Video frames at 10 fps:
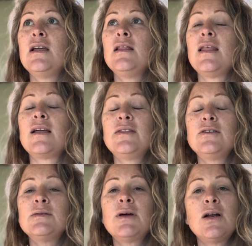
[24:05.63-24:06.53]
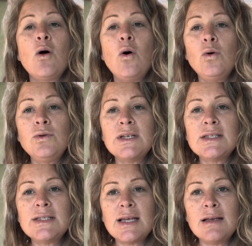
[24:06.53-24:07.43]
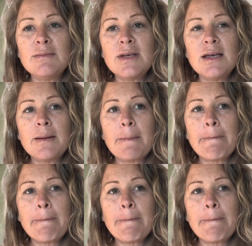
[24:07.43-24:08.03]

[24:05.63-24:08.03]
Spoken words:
like there's some kind of wholeness in me.